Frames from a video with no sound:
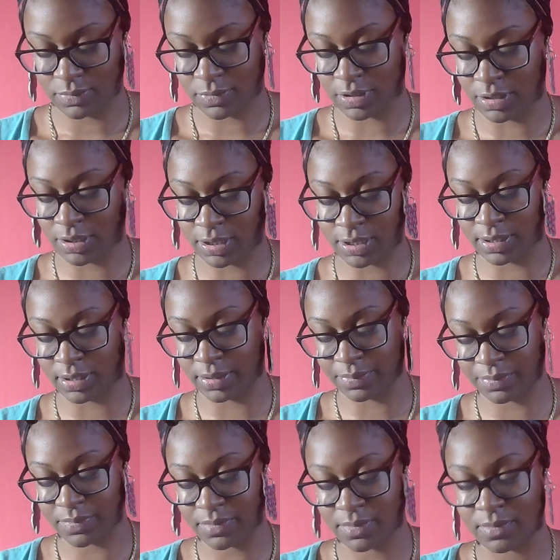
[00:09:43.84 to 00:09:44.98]
Look at that.
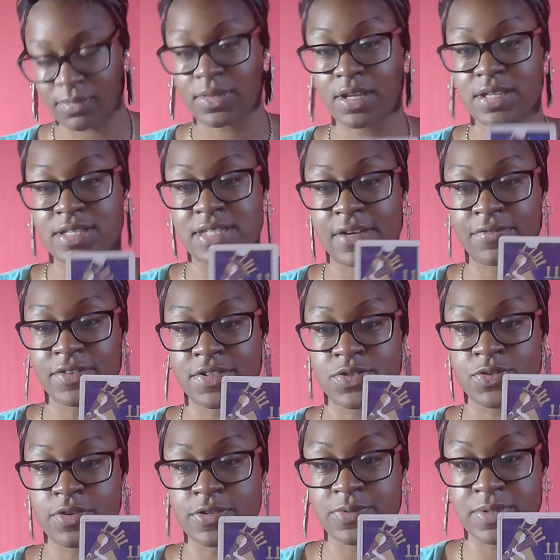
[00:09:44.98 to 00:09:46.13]
Seven of
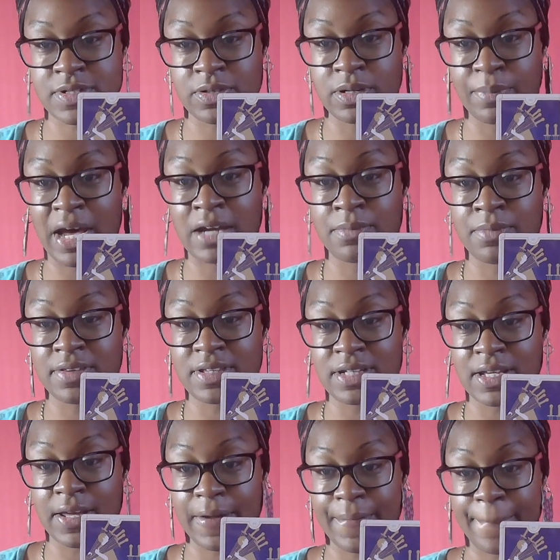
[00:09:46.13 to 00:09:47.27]
Swords was on the bottom of the
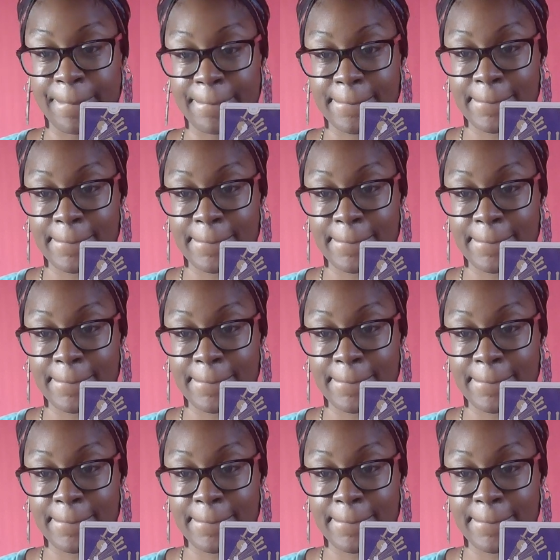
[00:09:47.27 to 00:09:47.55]
deck.